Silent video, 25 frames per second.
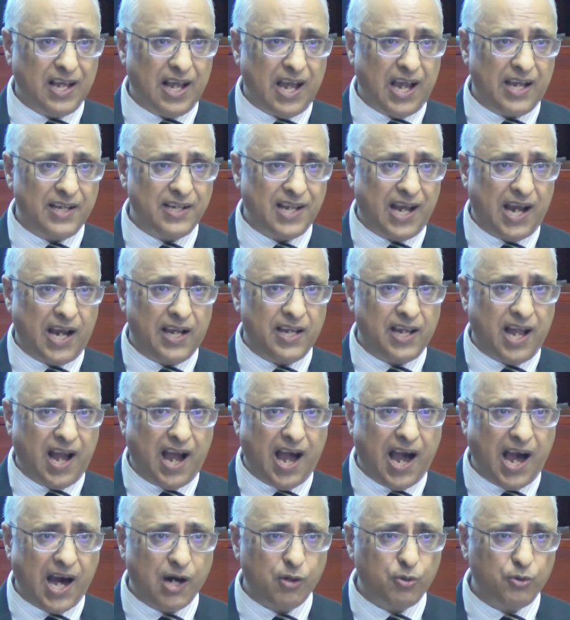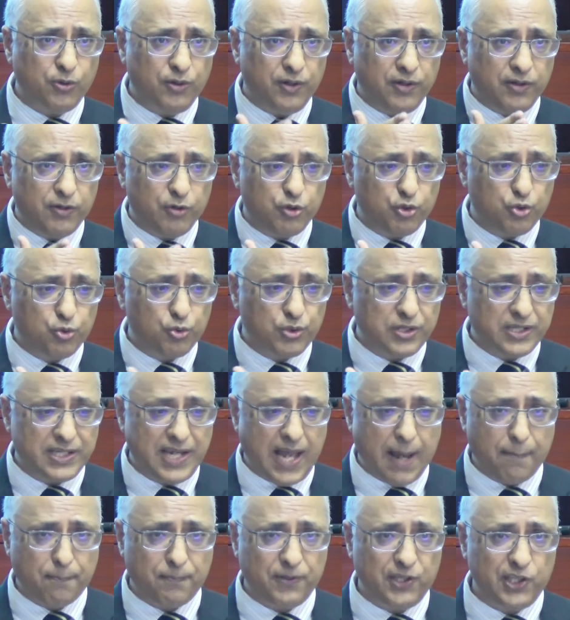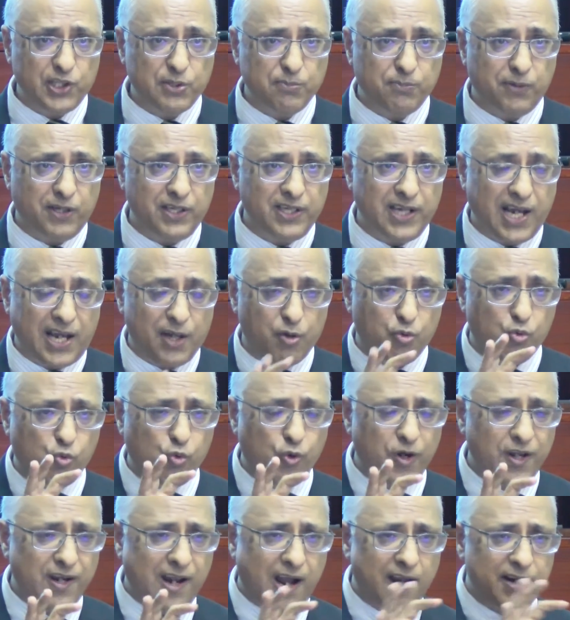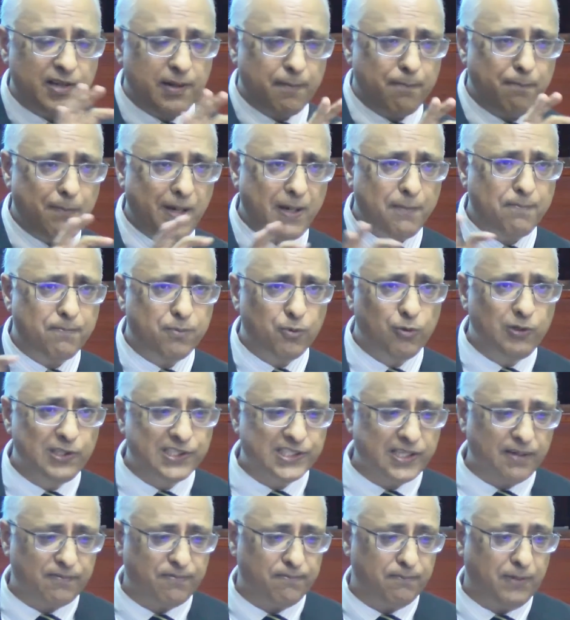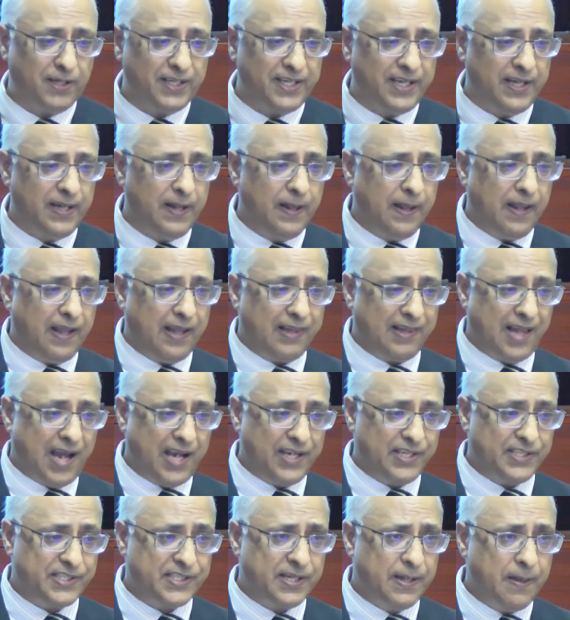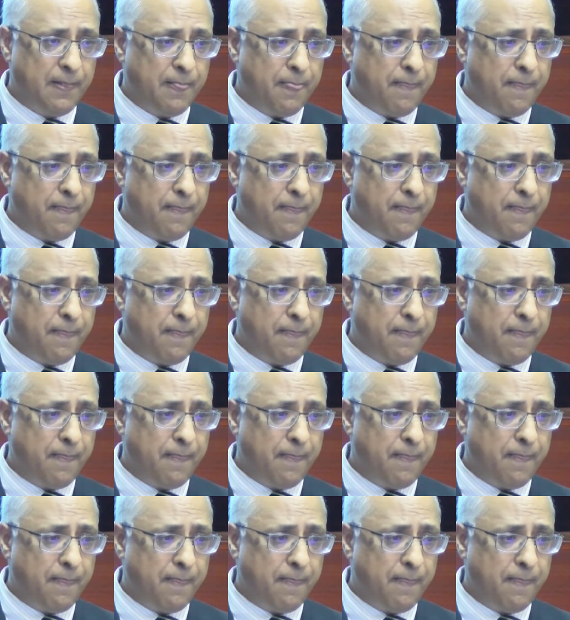and how to tap this money, and where are the big pools of money lies.